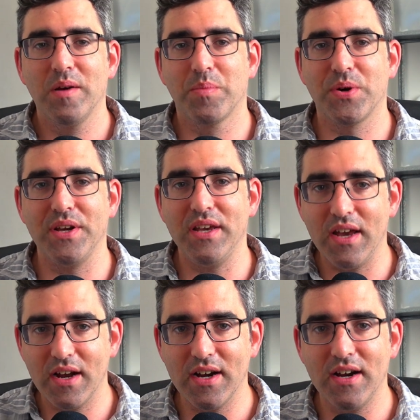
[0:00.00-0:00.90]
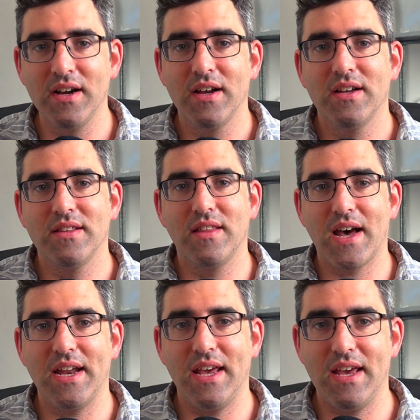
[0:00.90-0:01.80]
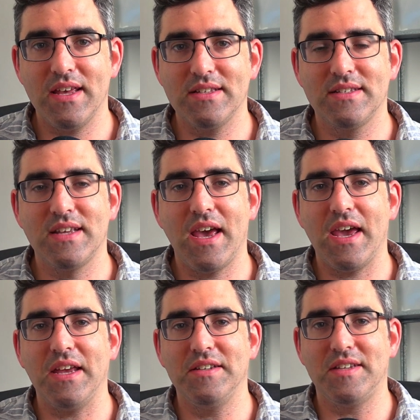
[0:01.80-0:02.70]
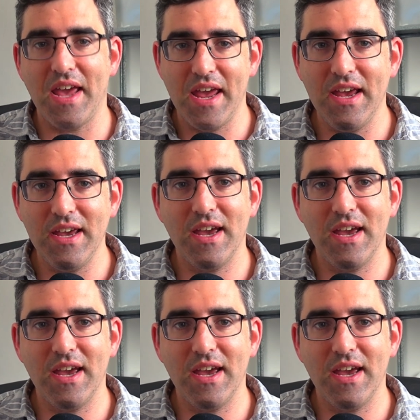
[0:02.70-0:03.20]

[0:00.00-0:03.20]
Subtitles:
per year that is a day